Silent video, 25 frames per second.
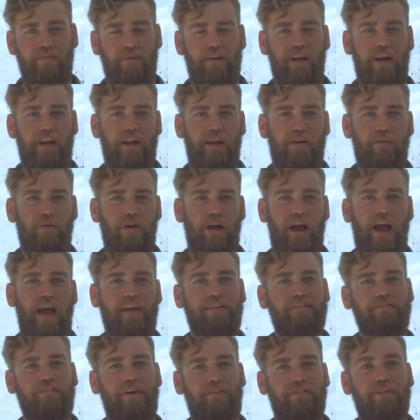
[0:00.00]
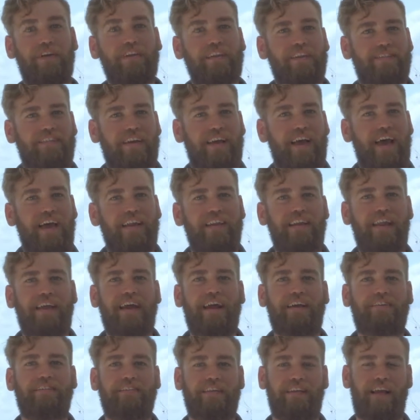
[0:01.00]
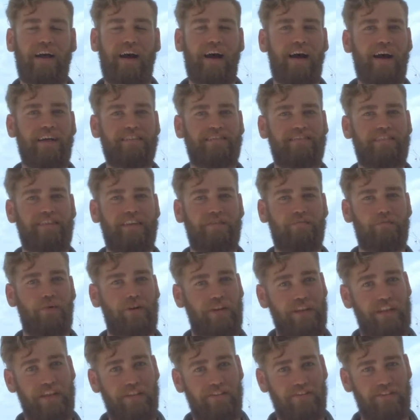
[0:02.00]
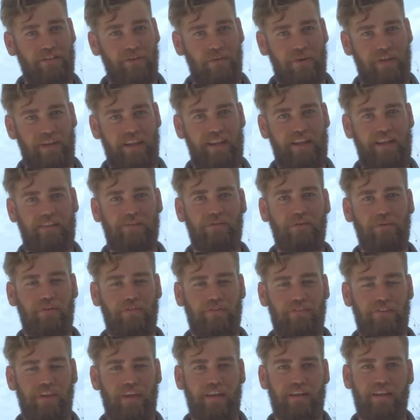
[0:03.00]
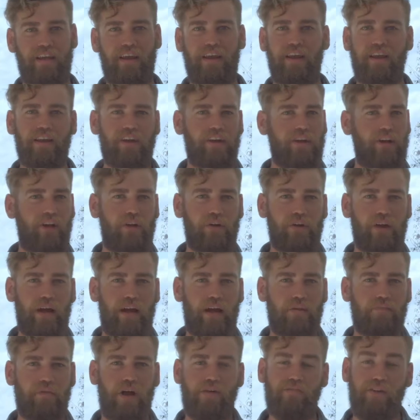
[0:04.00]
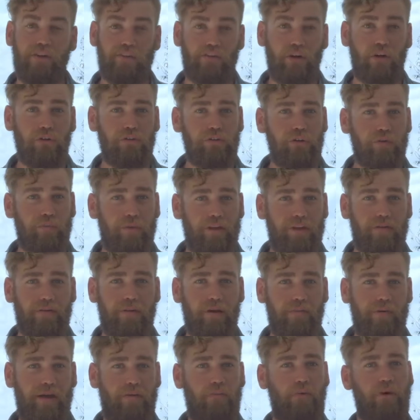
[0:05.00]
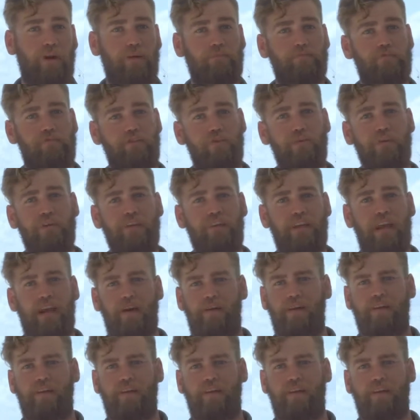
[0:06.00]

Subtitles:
And I realized I hadn't actually asked him what he's doing, and he sort of said, have I told you a bit about what I'm doing now?